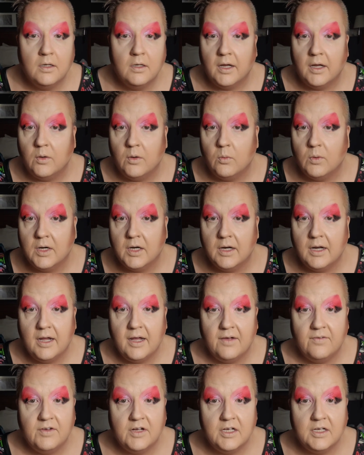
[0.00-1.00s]
And we're going to
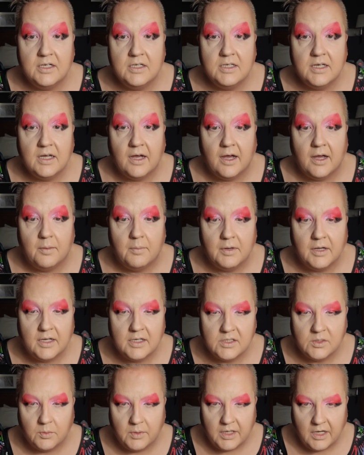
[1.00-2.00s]
have a good time. Okay,
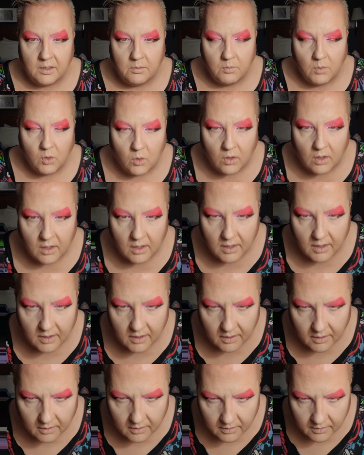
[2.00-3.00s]
so we need
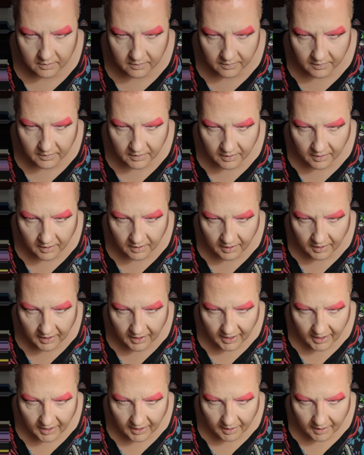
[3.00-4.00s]
more.
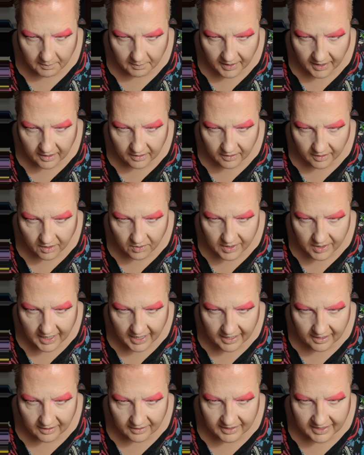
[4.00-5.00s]
Hello,
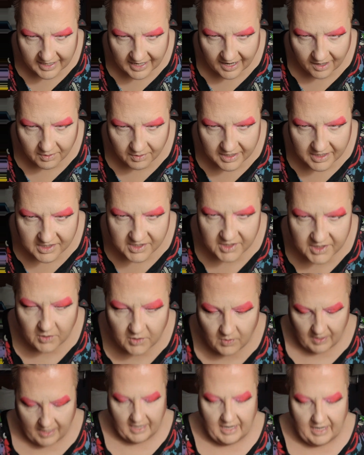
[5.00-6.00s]
Natalie. How are you
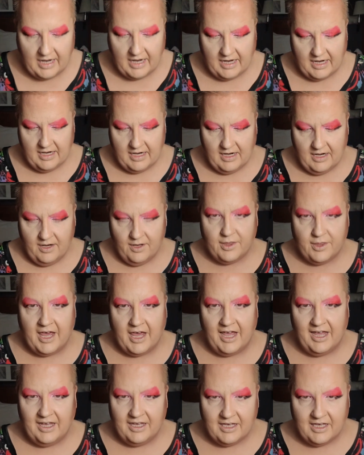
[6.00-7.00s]
doing?
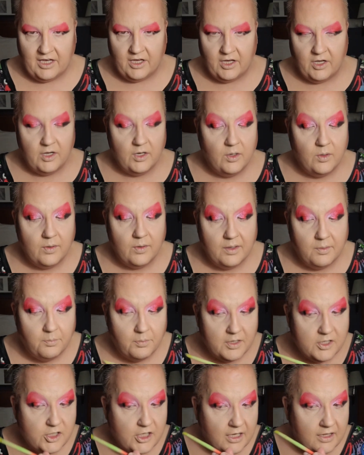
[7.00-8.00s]
Thank you. We
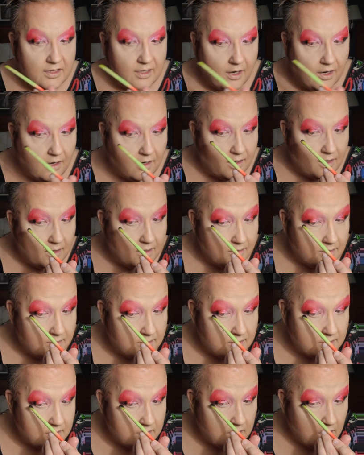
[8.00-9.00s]
appreciate the
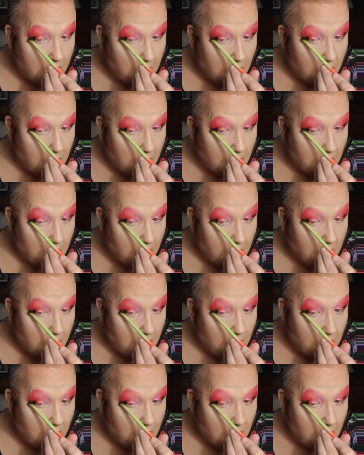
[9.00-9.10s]
hearts.